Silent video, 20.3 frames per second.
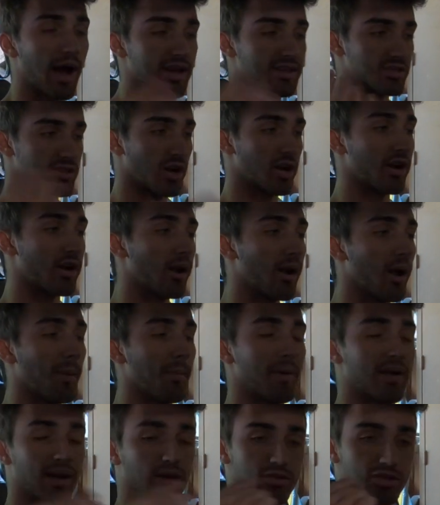I started it
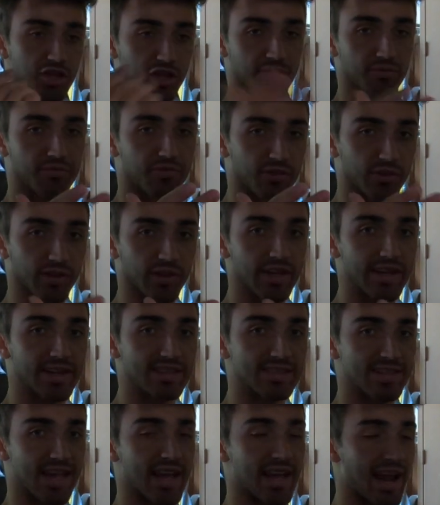up and I was looking for
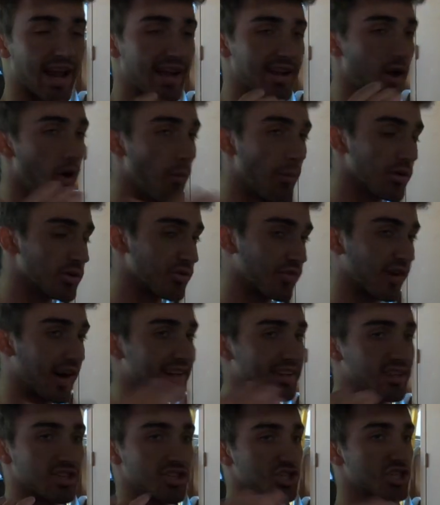leaks, and I almost
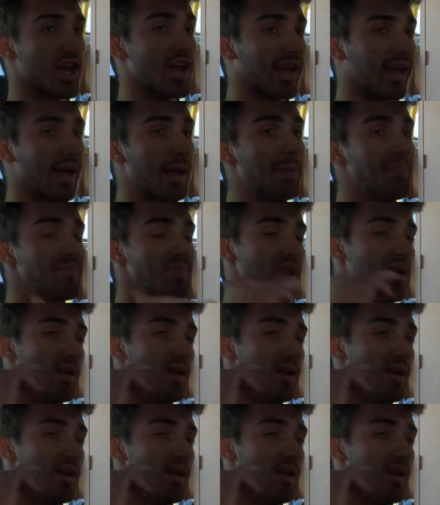forgot to check it,